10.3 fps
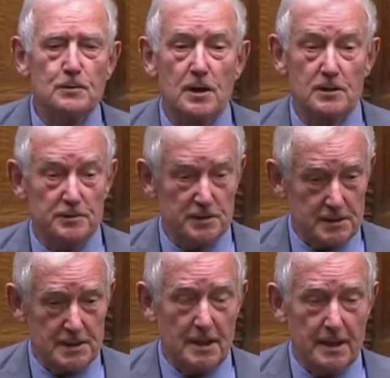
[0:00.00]
work on
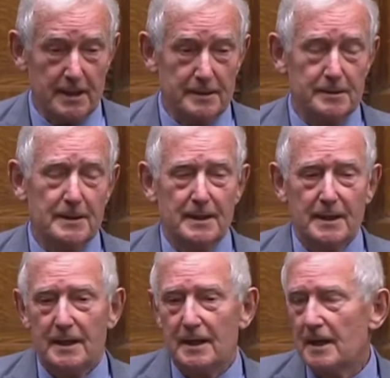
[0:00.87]
design
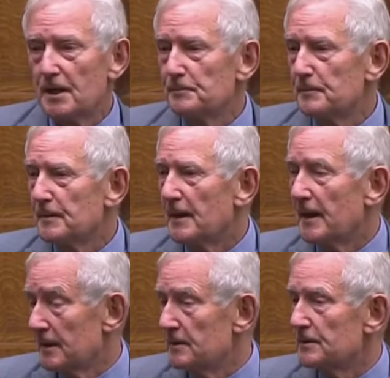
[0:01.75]

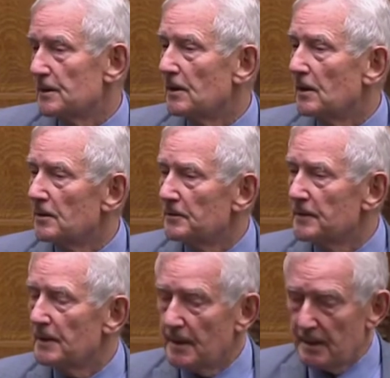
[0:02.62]
and
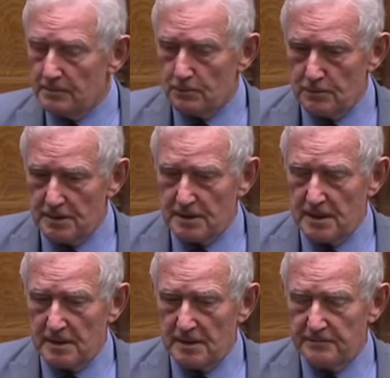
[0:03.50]
on a Royal
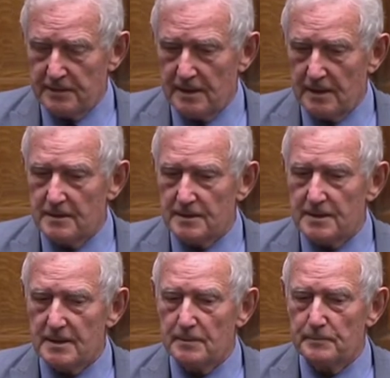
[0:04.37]
Society of
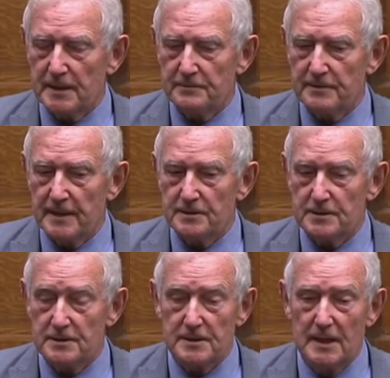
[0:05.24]
Arts and
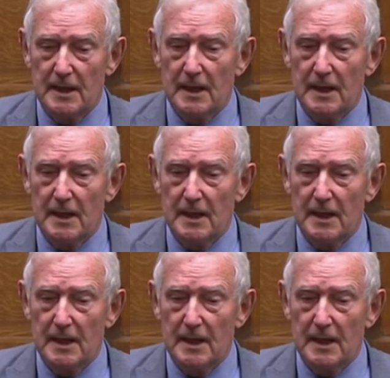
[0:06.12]
Manufacturers